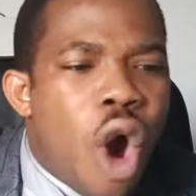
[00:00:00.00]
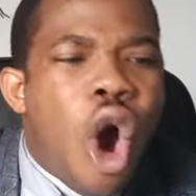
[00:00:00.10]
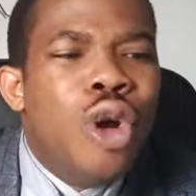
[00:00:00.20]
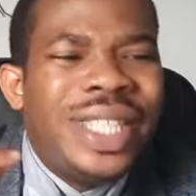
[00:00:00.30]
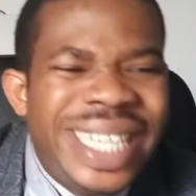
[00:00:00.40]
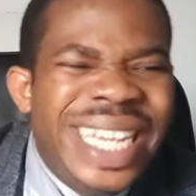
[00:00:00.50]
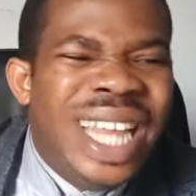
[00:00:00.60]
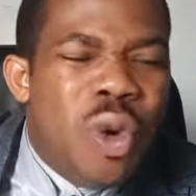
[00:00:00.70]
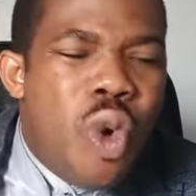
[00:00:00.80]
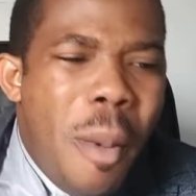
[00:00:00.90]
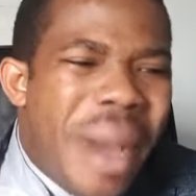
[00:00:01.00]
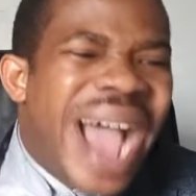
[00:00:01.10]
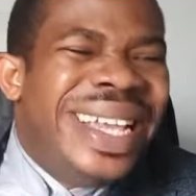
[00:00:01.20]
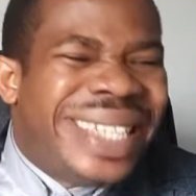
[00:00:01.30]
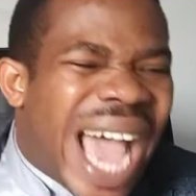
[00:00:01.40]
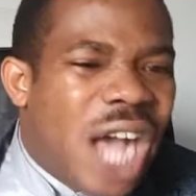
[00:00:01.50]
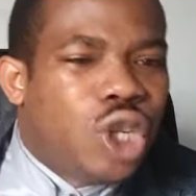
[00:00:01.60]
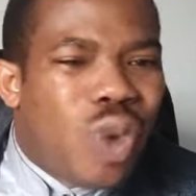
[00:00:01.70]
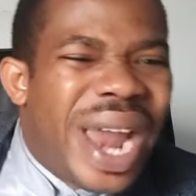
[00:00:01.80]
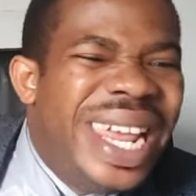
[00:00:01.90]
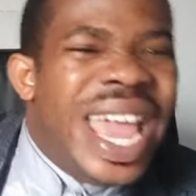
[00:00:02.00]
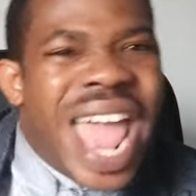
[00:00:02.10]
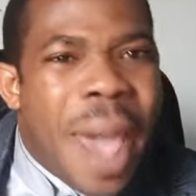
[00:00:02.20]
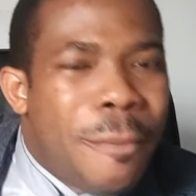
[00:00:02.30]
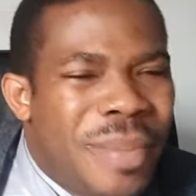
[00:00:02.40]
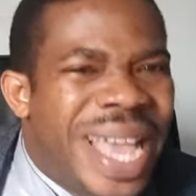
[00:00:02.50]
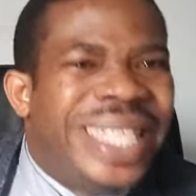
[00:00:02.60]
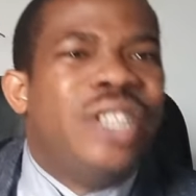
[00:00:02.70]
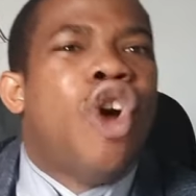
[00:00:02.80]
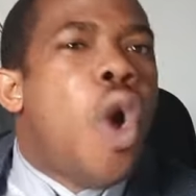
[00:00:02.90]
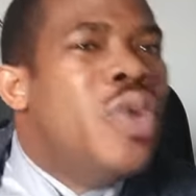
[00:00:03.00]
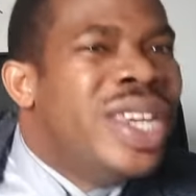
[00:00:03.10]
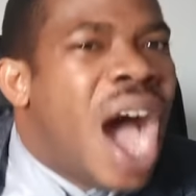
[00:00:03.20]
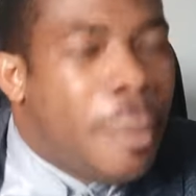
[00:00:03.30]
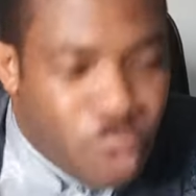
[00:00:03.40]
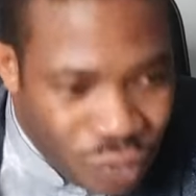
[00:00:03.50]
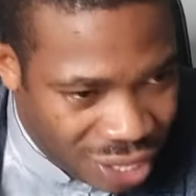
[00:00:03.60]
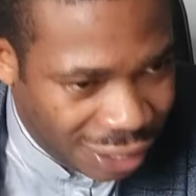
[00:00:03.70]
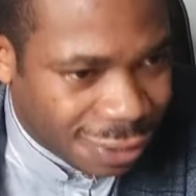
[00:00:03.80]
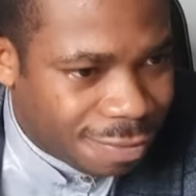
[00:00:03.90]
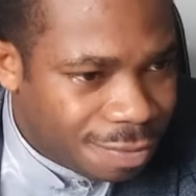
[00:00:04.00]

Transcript: until the woman is actually a helpmate, God will not approve it.